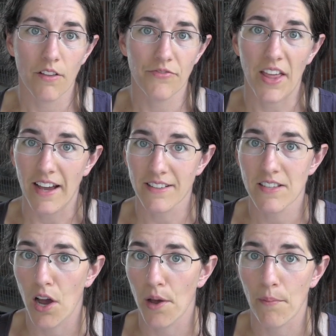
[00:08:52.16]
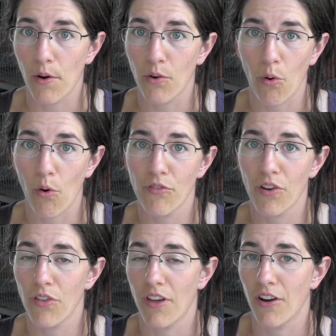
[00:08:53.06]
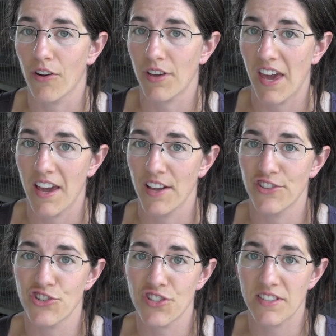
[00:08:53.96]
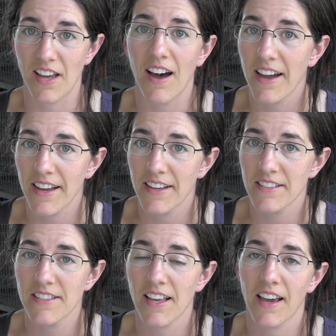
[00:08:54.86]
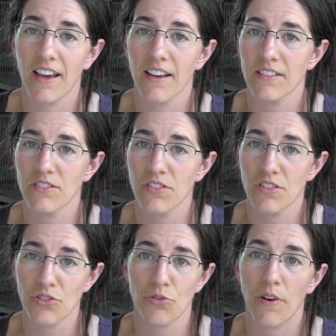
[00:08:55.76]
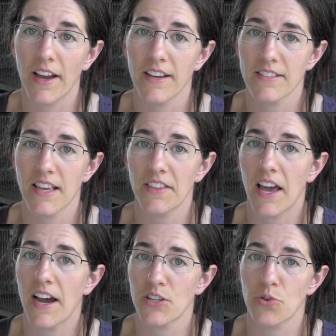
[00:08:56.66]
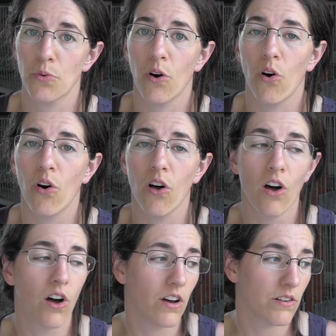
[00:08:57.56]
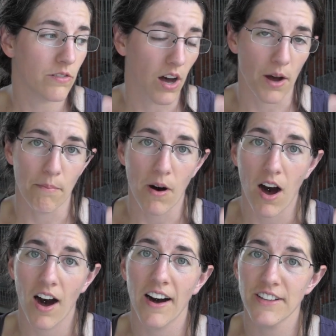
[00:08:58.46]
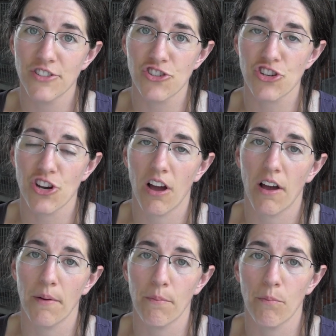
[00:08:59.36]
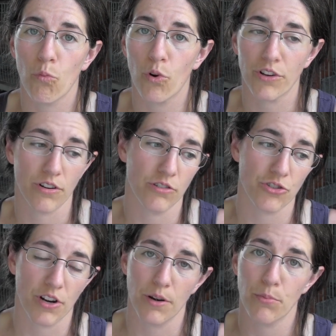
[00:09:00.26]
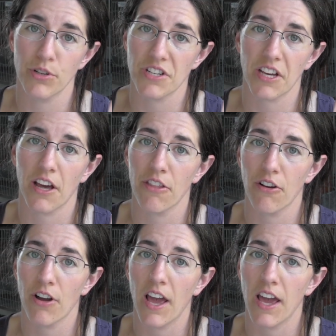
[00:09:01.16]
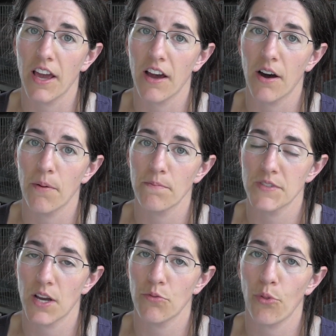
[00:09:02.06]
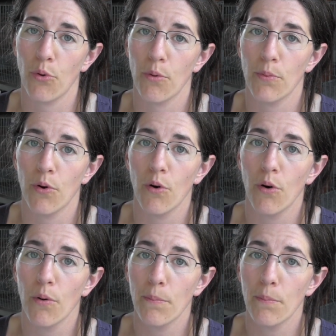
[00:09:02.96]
Next time I'll go over their cage size and the trays and the actual hutch. I'm working on trying to put together a downloadable